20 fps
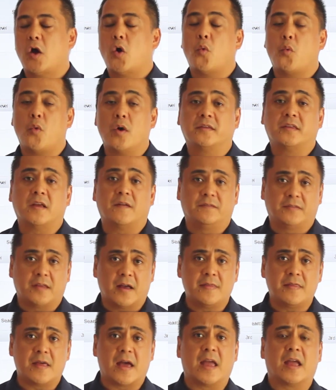once I've
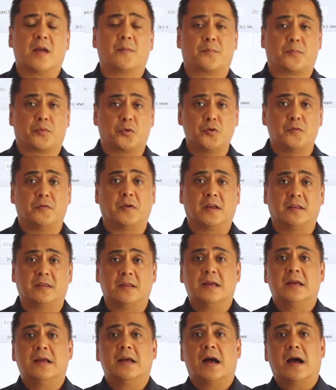done that, I approve it,
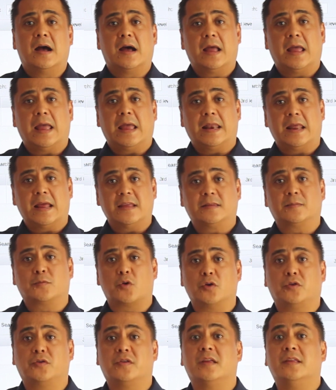it ends up
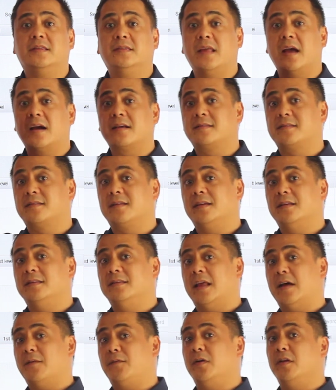going to the next
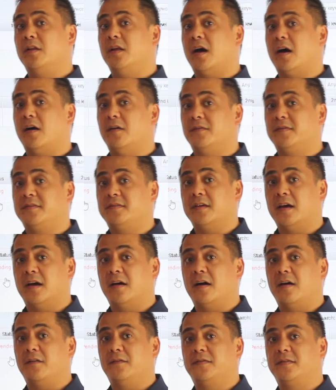level
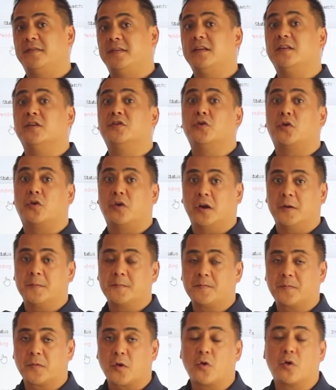of signatory,
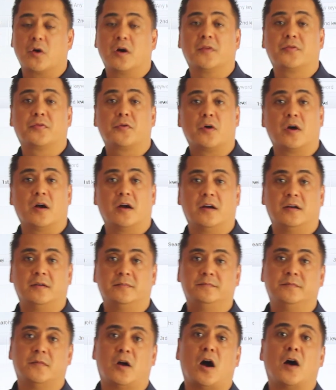or
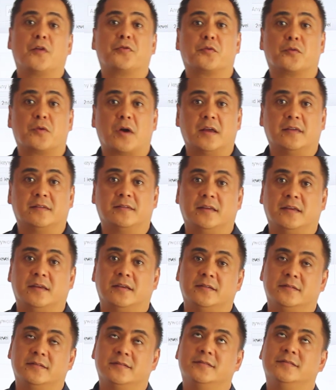
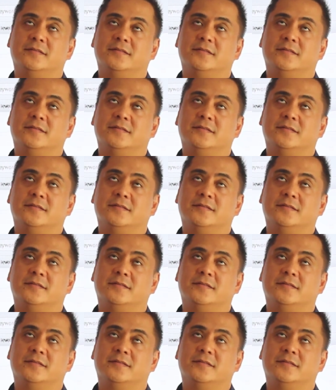authorizing.